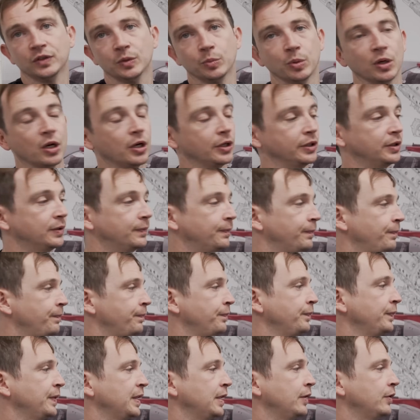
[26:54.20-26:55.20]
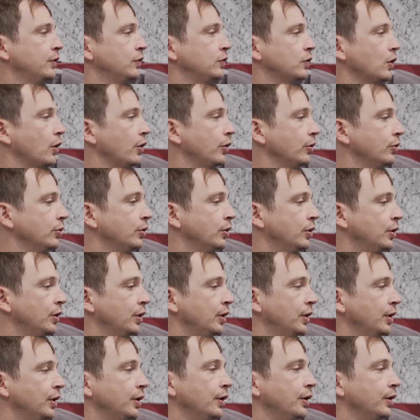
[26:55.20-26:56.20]
supply. So
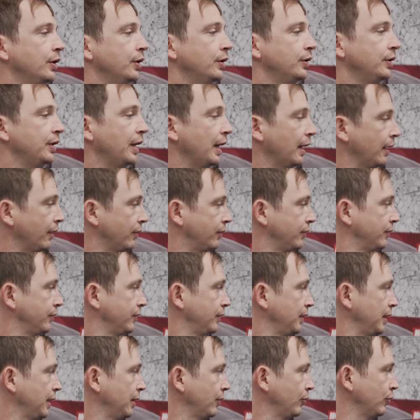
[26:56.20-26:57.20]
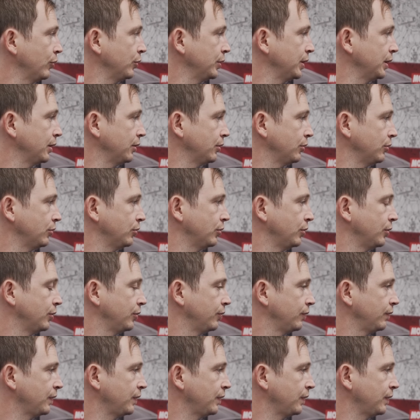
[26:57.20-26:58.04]
yeah, it will.